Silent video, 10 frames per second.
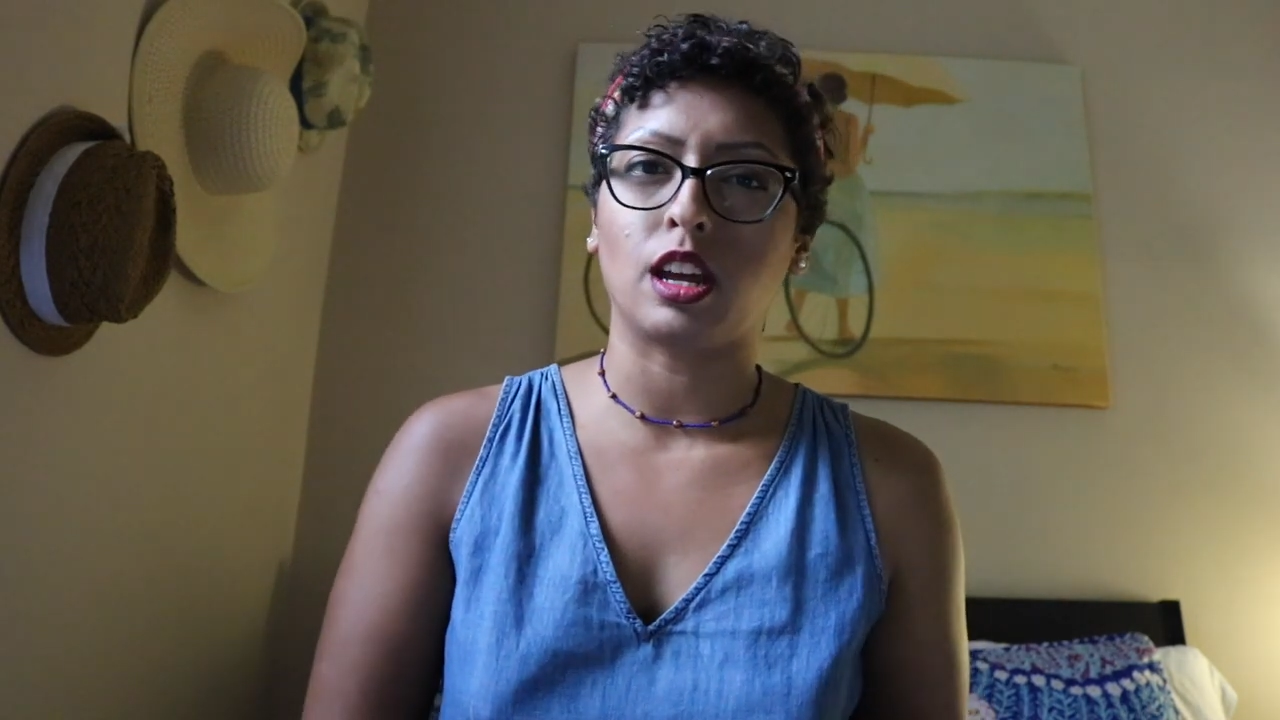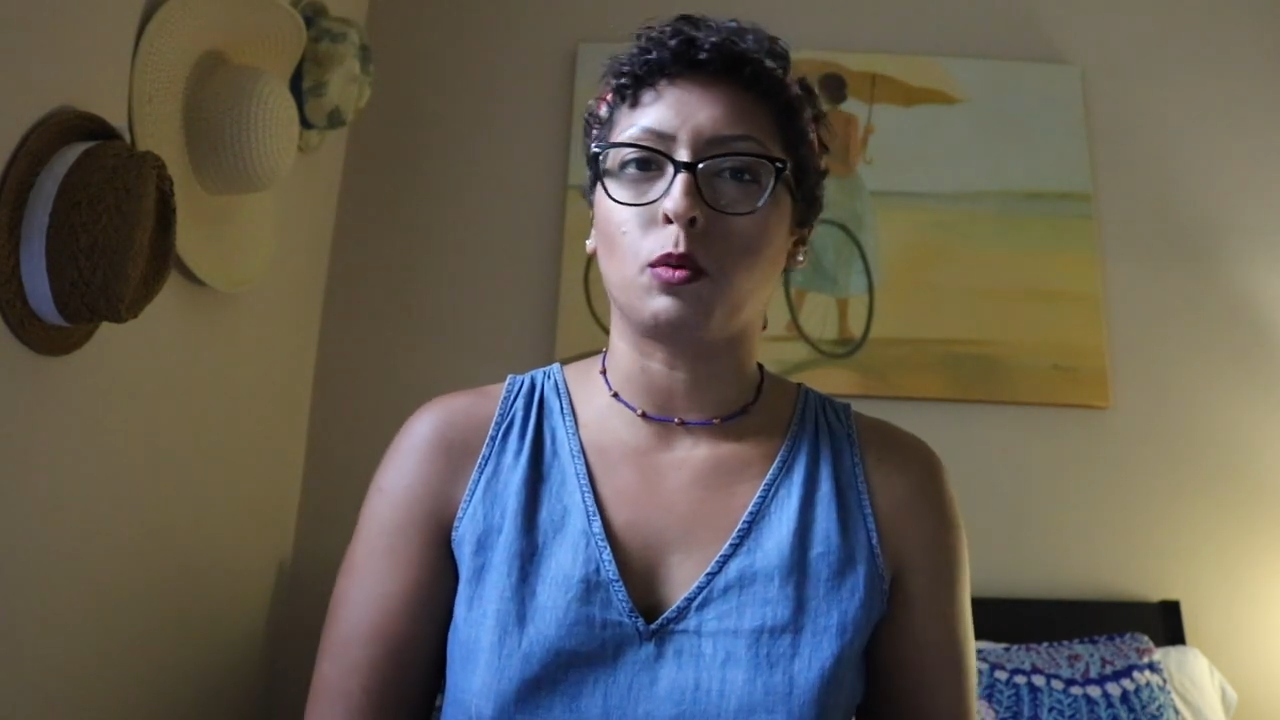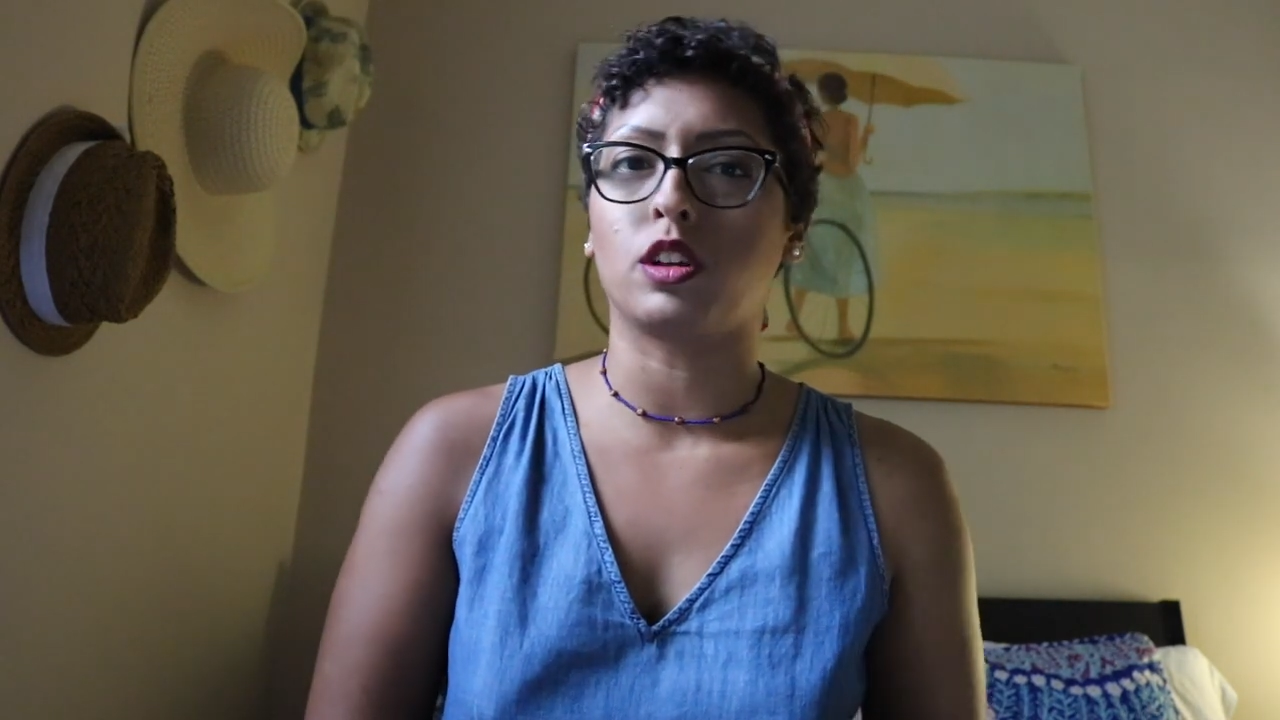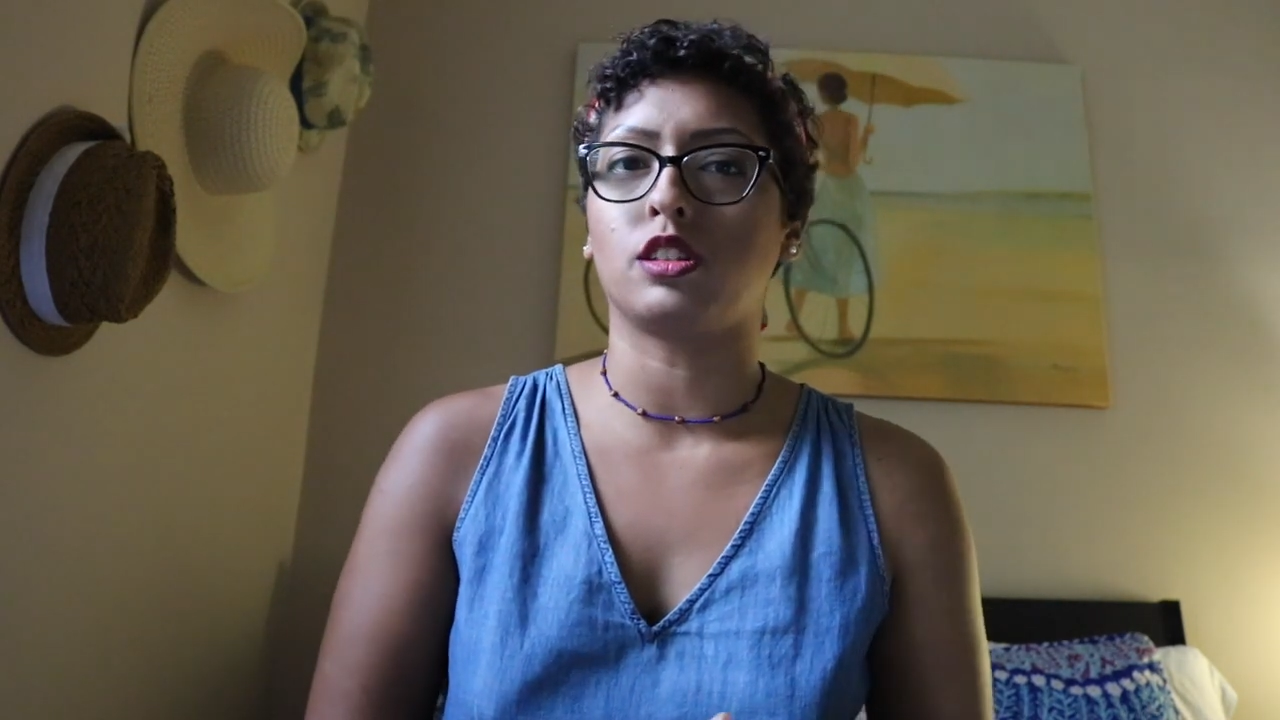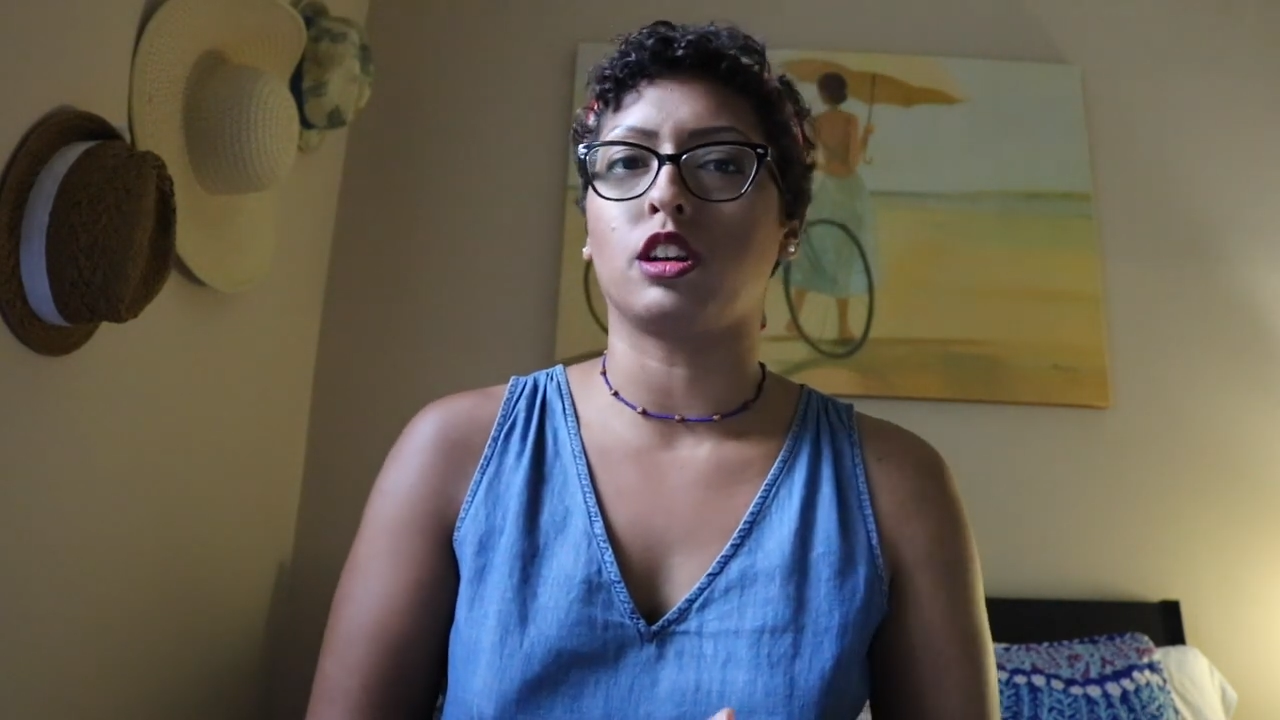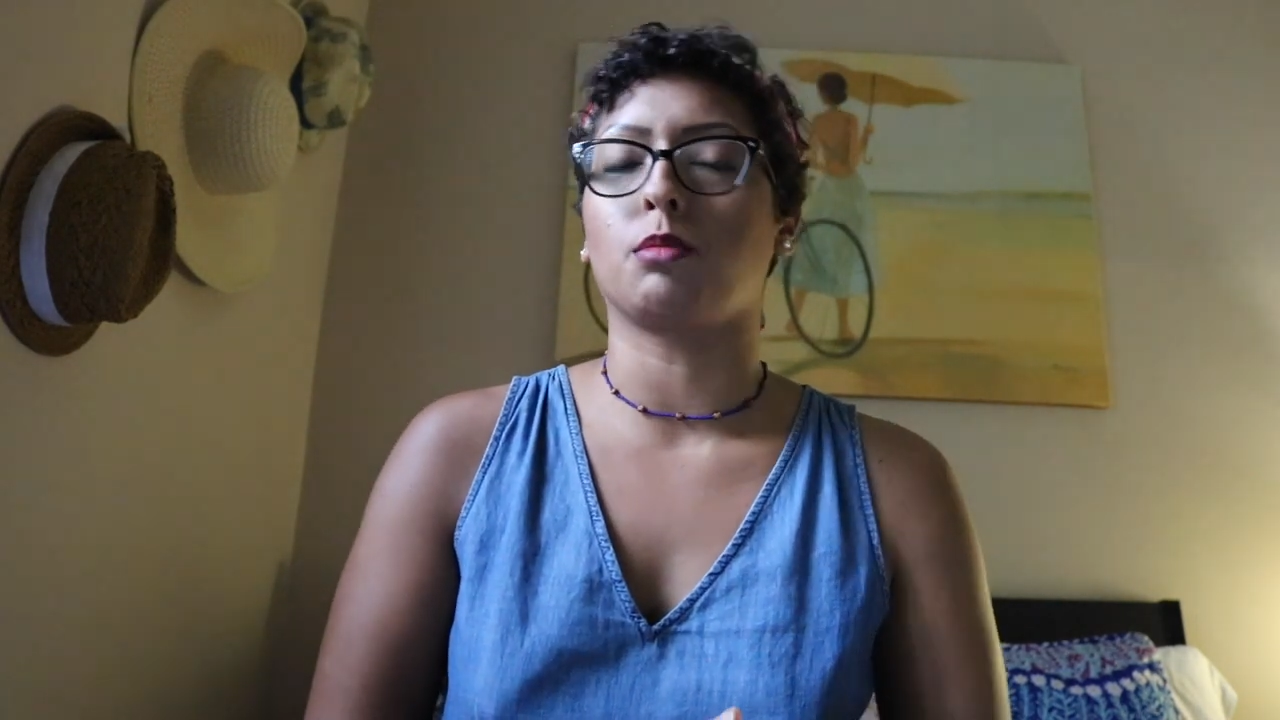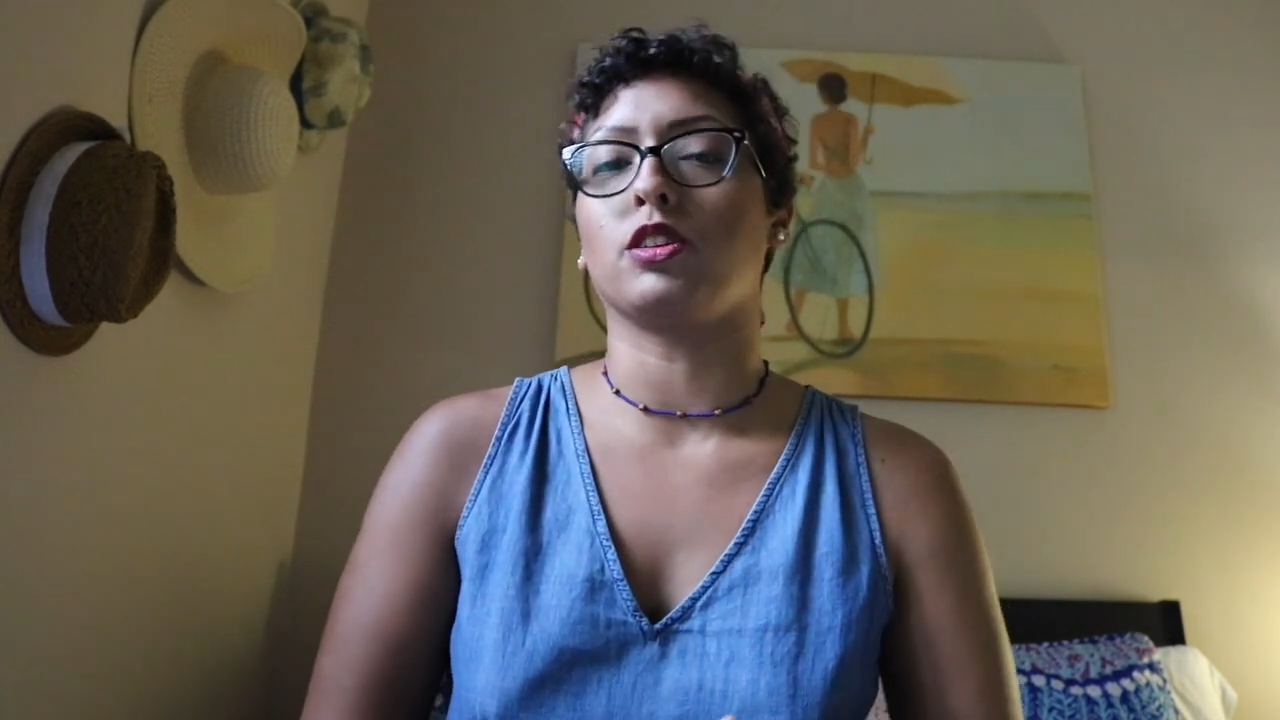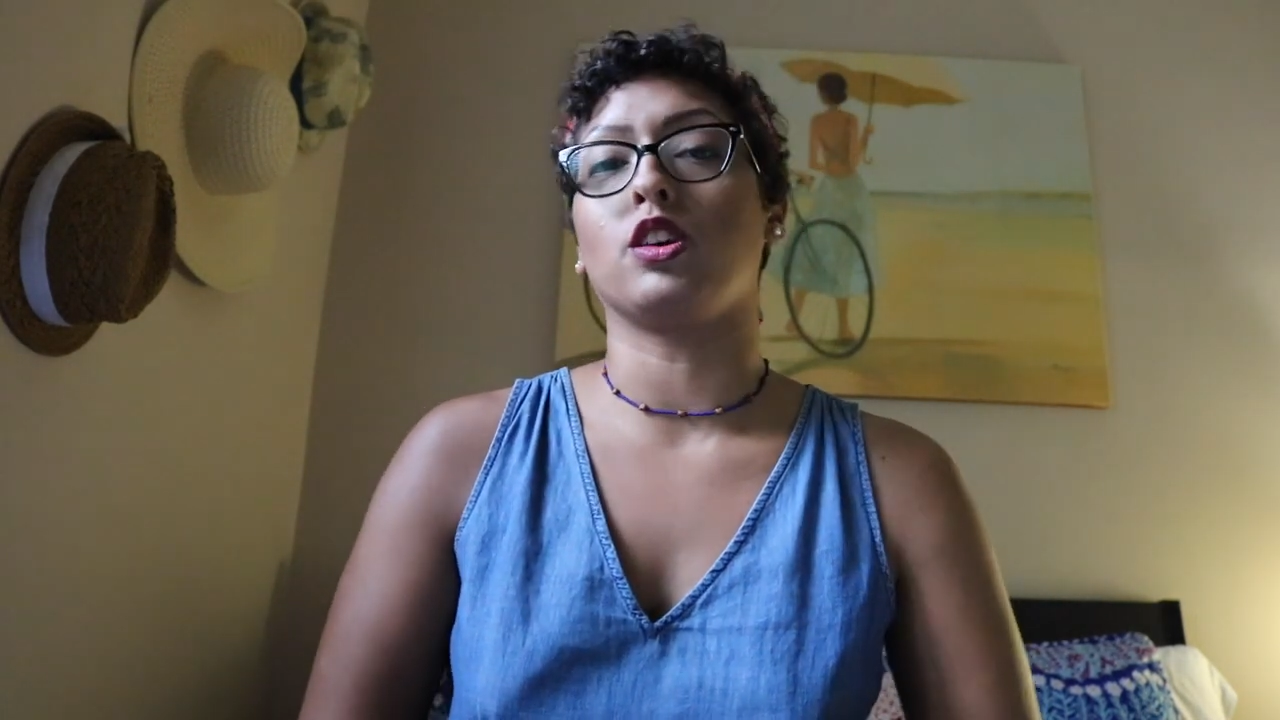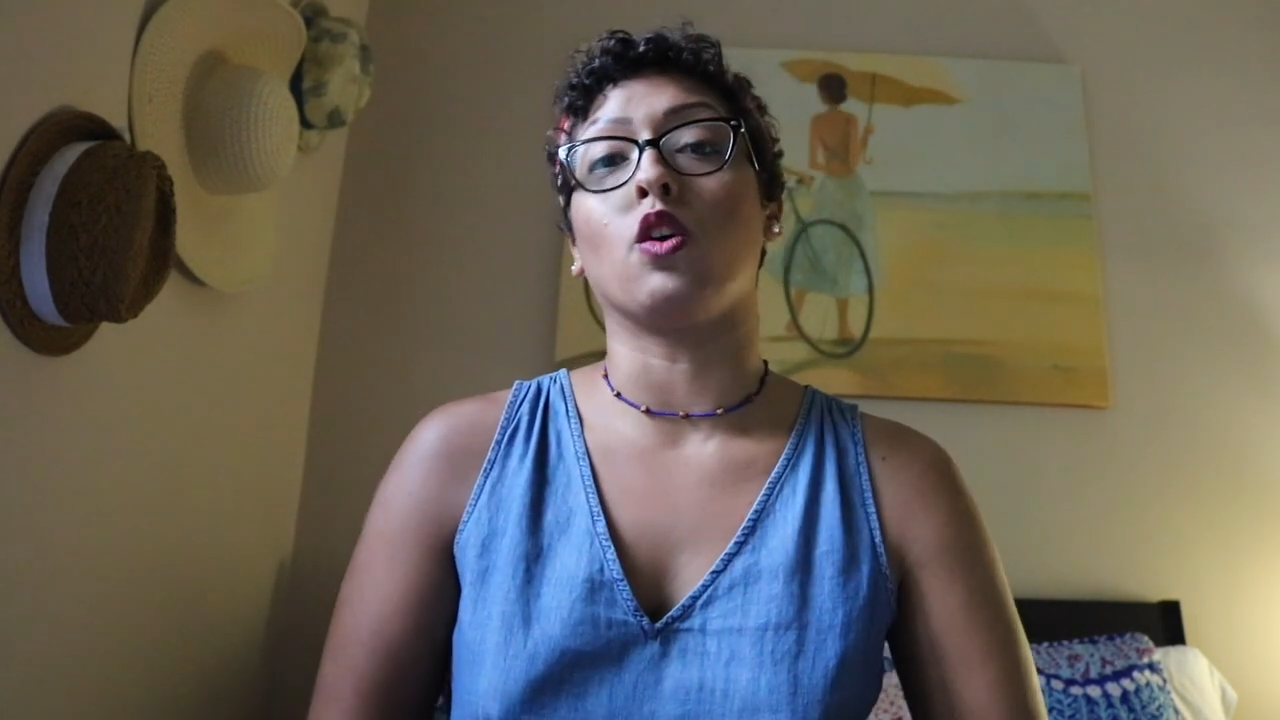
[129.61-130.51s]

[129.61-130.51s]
I want to talk about the